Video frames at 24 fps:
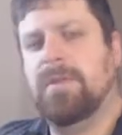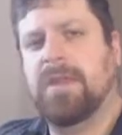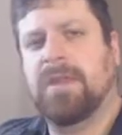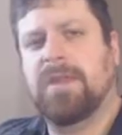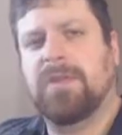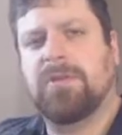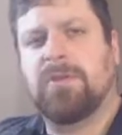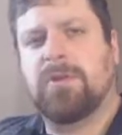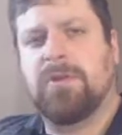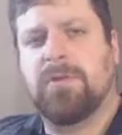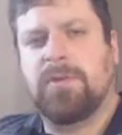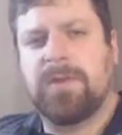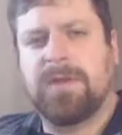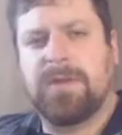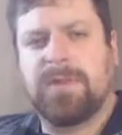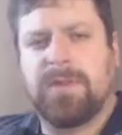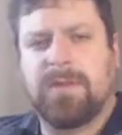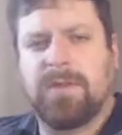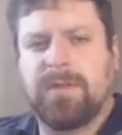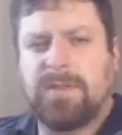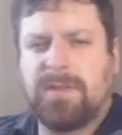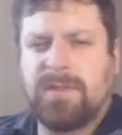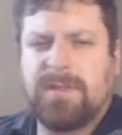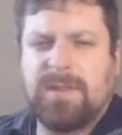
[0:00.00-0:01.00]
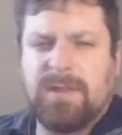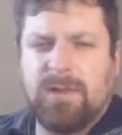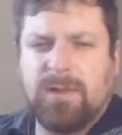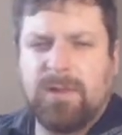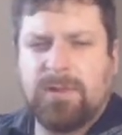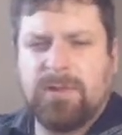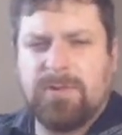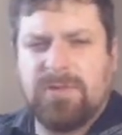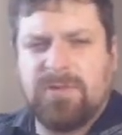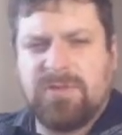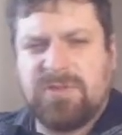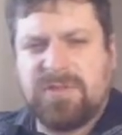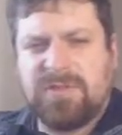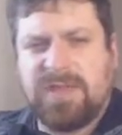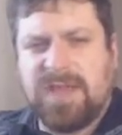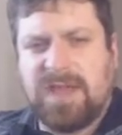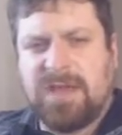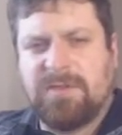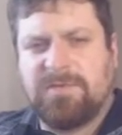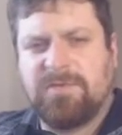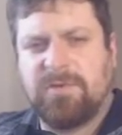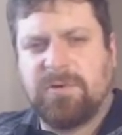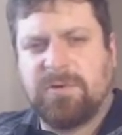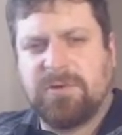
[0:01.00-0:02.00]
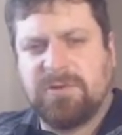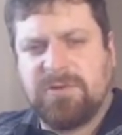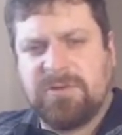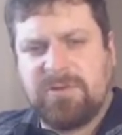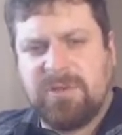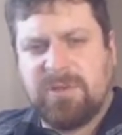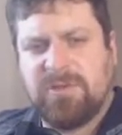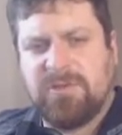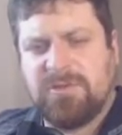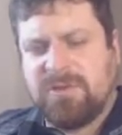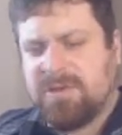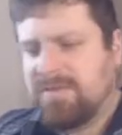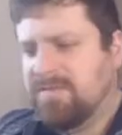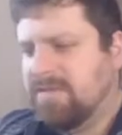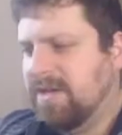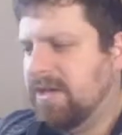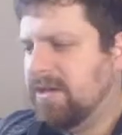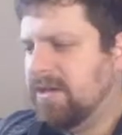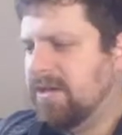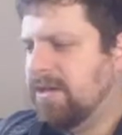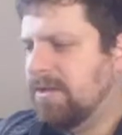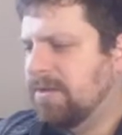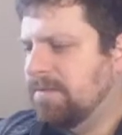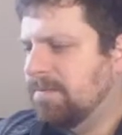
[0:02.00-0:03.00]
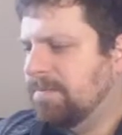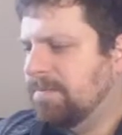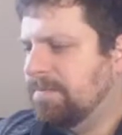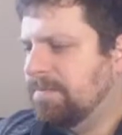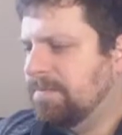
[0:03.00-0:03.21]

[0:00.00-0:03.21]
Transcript: as Korean, though. The older is just kind of for nostalgic value.